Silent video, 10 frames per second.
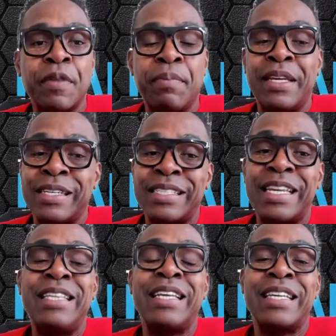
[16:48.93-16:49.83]
because
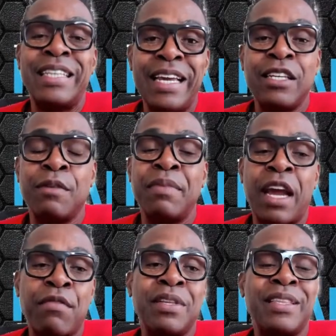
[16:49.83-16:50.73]
in the kingdom,
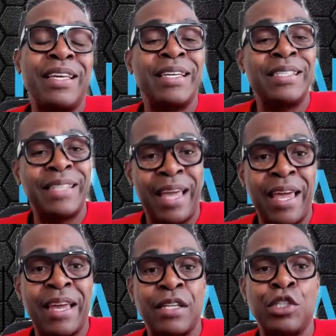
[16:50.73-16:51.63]
everything is and.